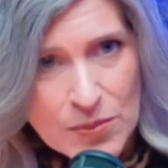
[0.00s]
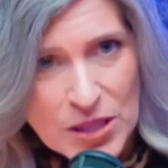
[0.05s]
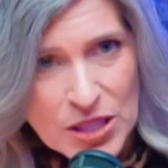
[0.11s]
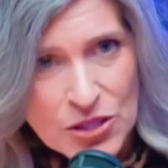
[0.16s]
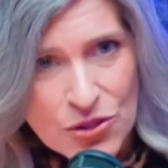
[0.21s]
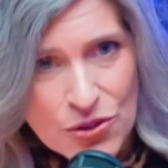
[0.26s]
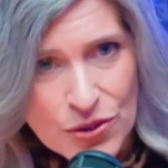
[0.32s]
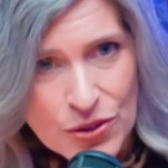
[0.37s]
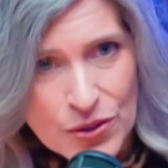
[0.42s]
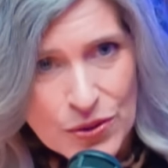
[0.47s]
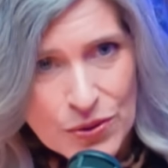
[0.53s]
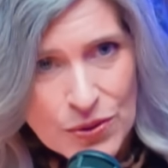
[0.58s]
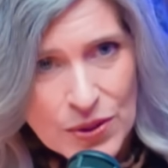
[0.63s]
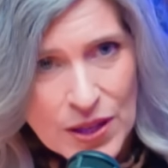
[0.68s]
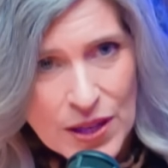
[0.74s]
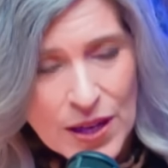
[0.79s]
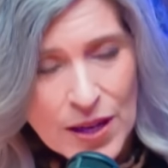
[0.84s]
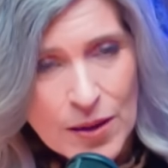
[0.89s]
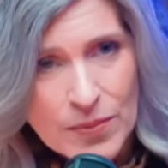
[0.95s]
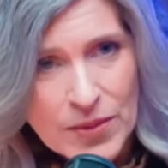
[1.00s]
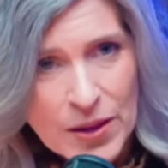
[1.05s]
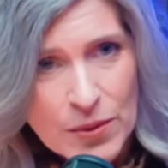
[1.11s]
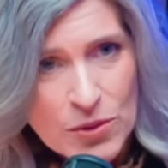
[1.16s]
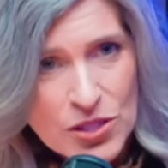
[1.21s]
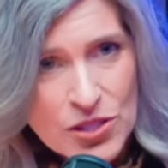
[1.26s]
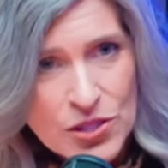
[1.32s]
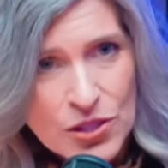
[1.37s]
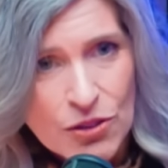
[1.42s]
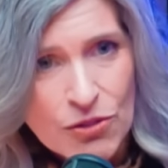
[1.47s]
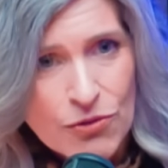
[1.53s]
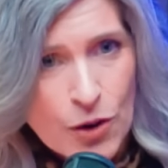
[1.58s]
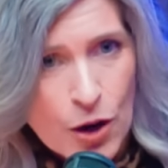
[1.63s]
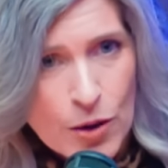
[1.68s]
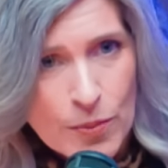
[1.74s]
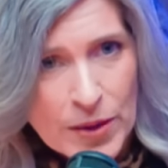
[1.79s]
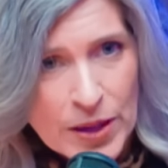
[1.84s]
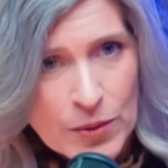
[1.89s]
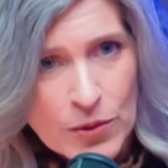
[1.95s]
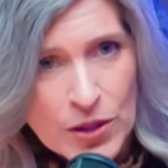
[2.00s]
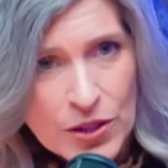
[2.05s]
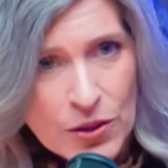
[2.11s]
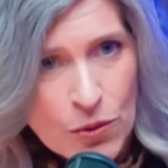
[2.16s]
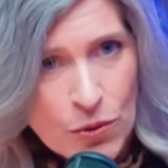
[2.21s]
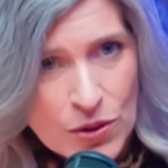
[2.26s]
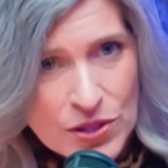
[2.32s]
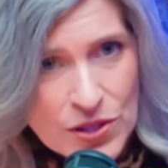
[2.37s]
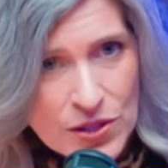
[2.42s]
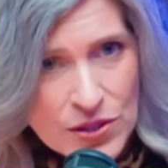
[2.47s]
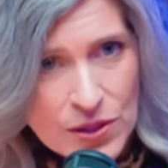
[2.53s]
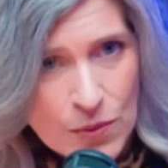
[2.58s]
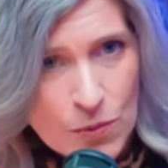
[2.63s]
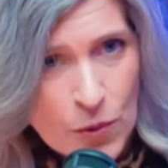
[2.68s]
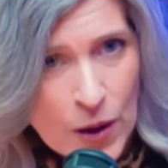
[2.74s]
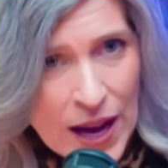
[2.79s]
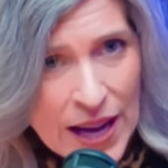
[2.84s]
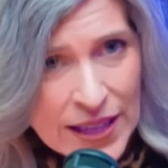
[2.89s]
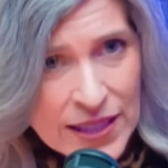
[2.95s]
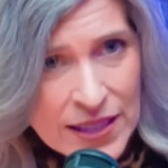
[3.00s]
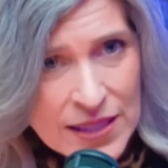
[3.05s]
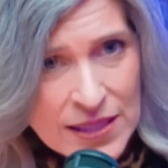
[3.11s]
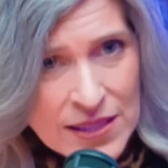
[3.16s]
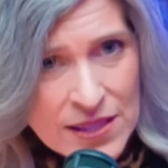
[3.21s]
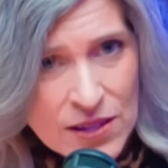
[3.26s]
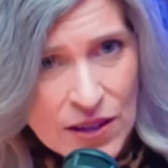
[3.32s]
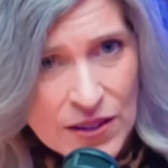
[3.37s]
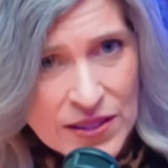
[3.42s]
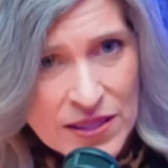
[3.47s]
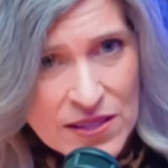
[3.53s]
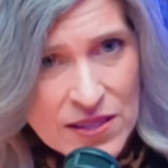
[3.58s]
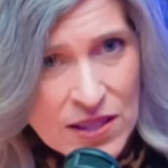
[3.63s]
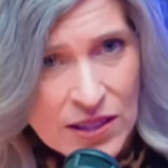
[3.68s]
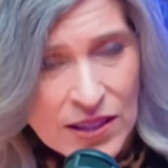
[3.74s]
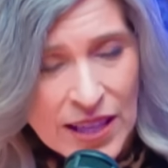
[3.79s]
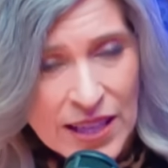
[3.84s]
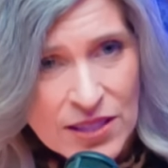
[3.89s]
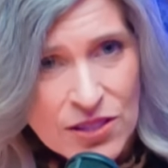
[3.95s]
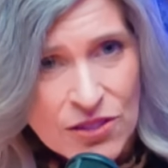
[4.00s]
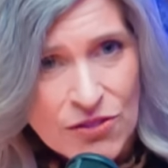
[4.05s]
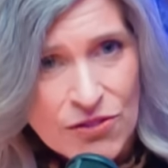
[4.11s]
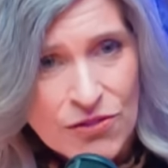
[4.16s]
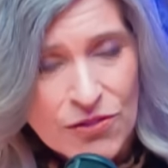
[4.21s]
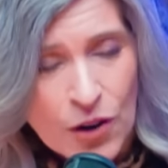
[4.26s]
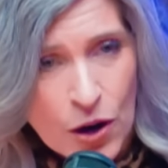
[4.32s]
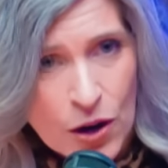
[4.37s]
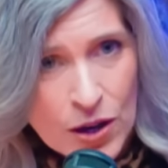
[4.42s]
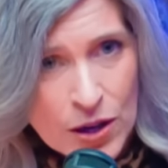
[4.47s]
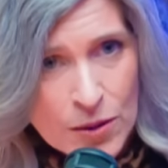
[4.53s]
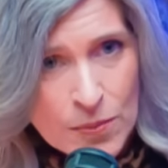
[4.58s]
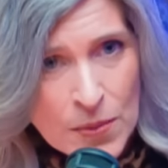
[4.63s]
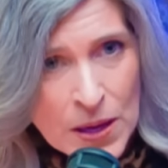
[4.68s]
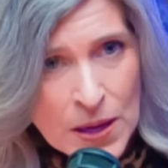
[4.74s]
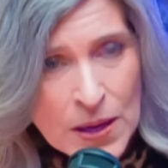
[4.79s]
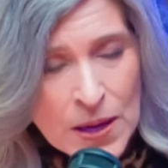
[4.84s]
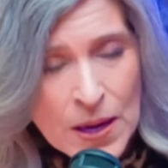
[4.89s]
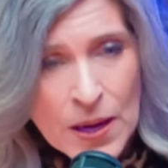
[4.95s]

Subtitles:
true. They were still farming with horses and wagons on this collective farm.